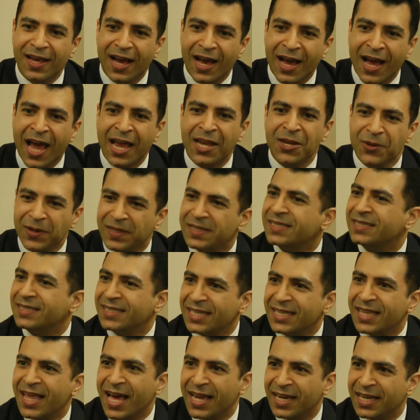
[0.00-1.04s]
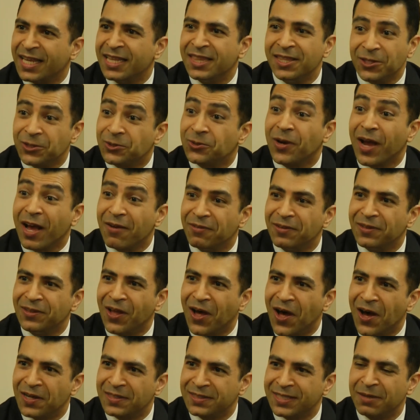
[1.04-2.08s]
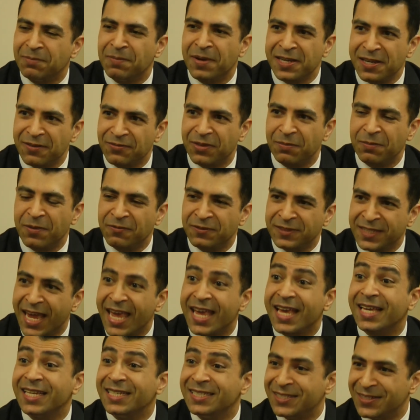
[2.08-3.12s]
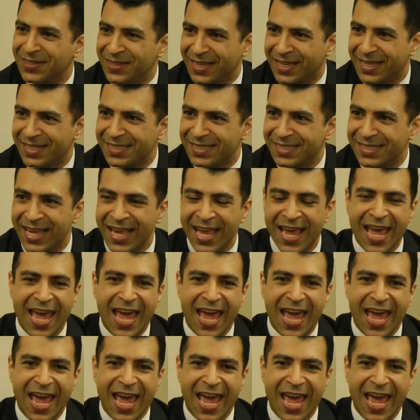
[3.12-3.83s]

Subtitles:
And you can see that in their travel logs, that many of them have taken to this.